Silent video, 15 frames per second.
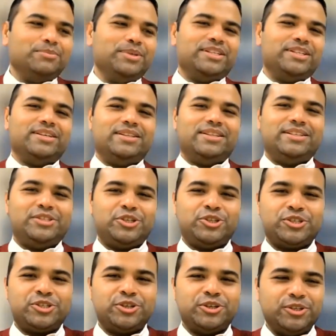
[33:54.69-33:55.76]
But there's
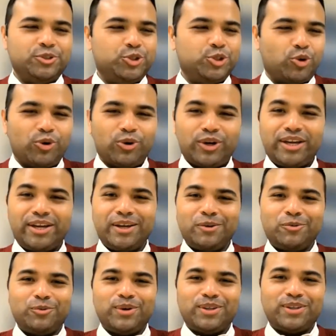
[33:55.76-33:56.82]
just a certain
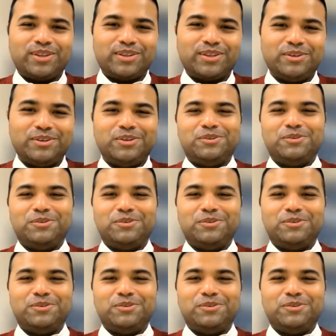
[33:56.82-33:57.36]
joy with